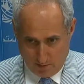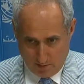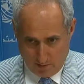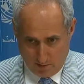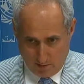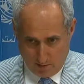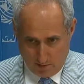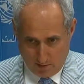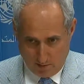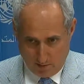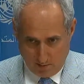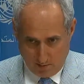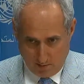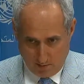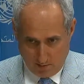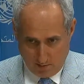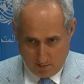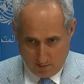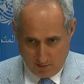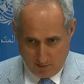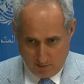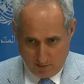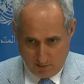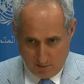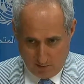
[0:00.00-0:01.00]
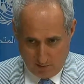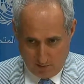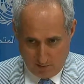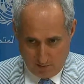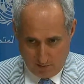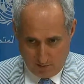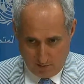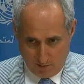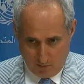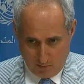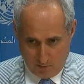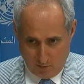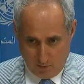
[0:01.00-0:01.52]
Uh,
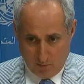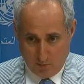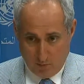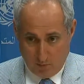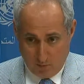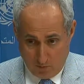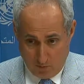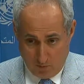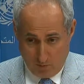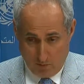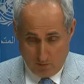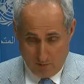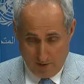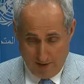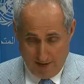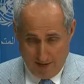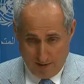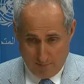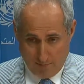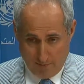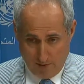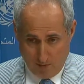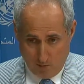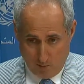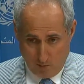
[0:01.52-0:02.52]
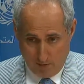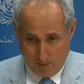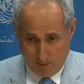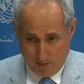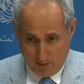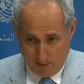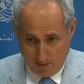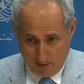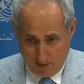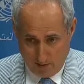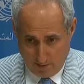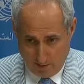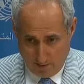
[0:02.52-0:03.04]
we, we were happy with
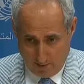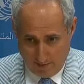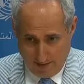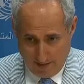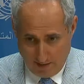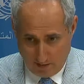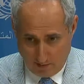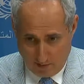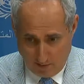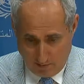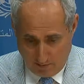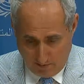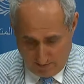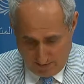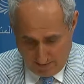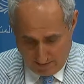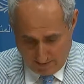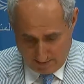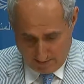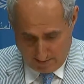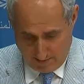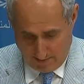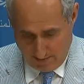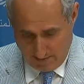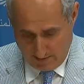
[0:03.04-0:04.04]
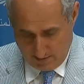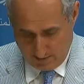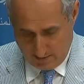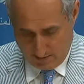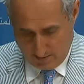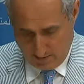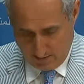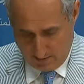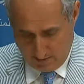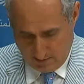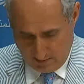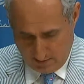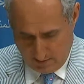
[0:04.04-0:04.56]
the uh, the outcome of
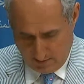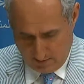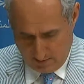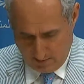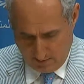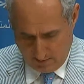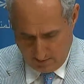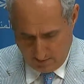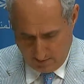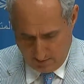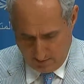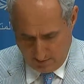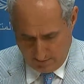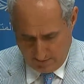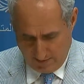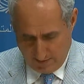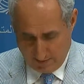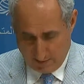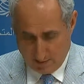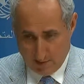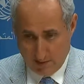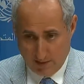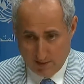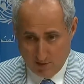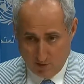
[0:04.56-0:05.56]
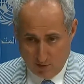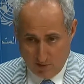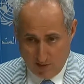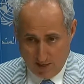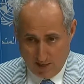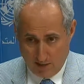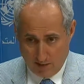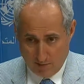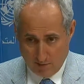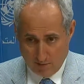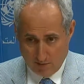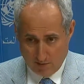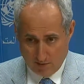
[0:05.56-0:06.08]
yesterday's uh, of yesterday's
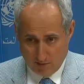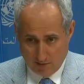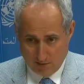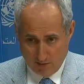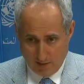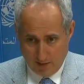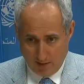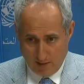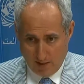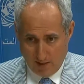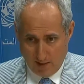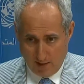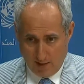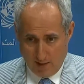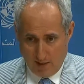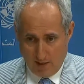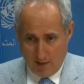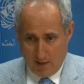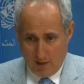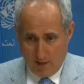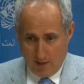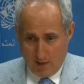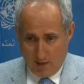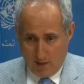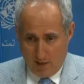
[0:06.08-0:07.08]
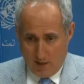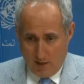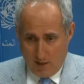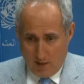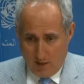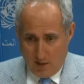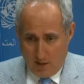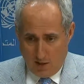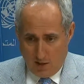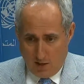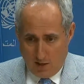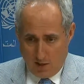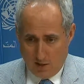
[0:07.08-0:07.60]
unanimous
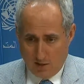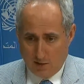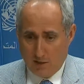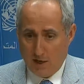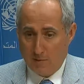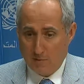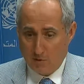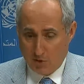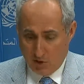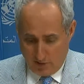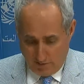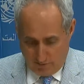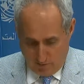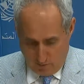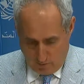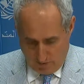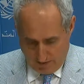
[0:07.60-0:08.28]
uh, adoption of